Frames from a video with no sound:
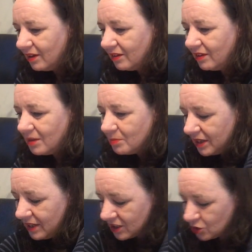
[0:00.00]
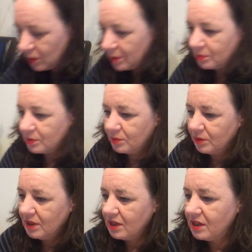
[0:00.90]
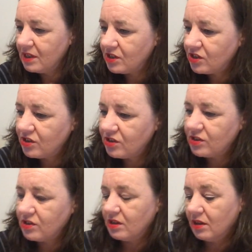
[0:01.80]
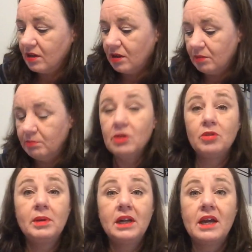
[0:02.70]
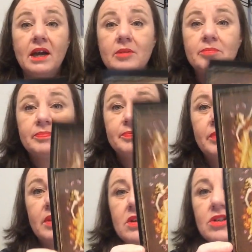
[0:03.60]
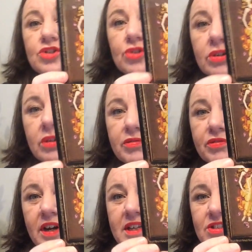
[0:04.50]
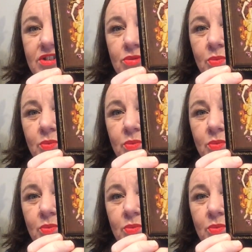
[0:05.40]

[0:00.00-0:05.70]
Then my next whip is Mirabilia Circle of Friends,